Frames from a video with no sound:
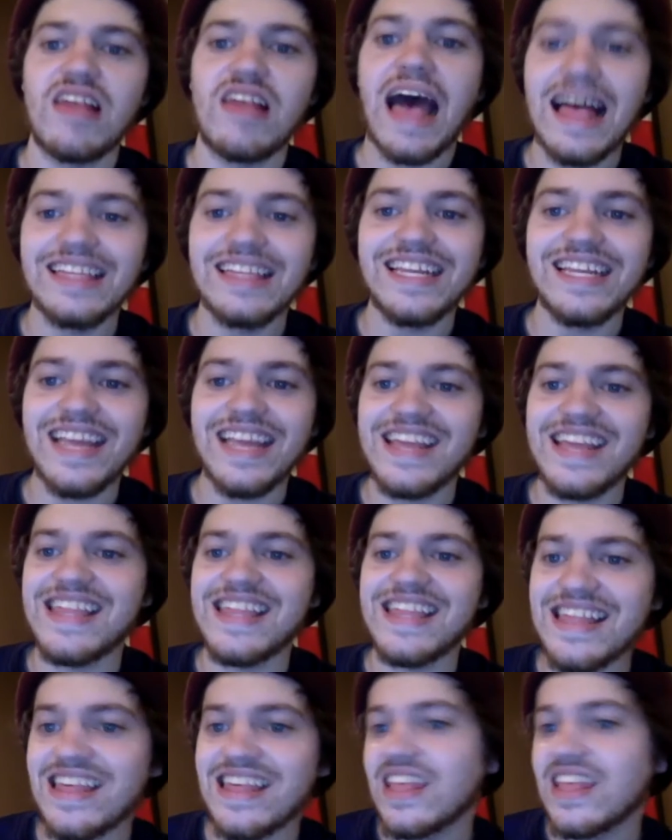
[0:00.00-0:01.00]
holiday
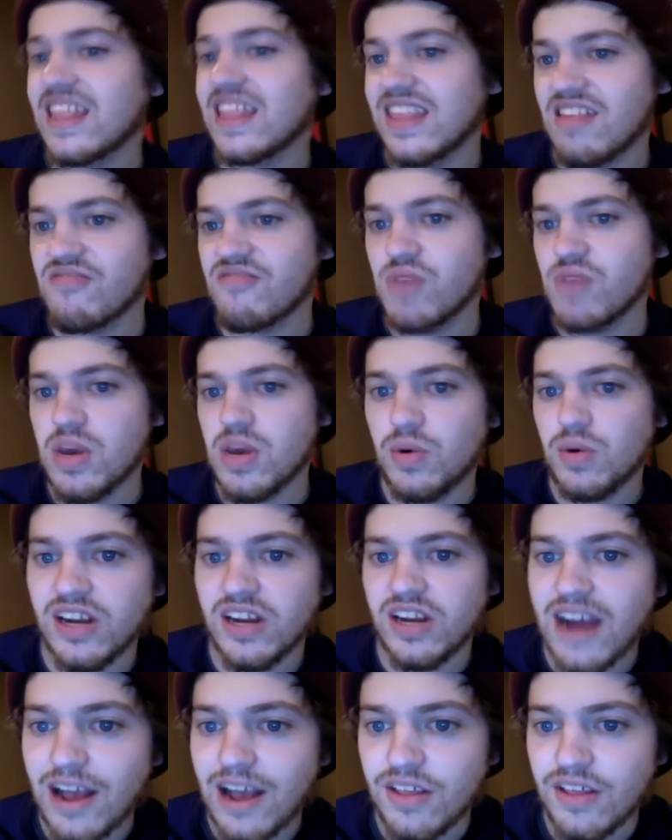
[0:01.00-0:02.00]
season this week with
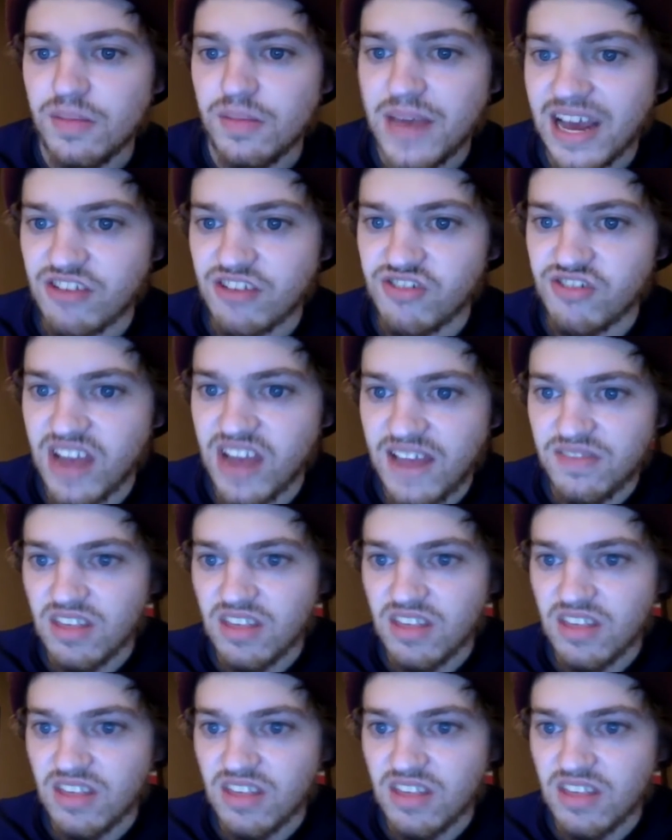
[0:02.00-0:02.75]
our out-of-the-box draft.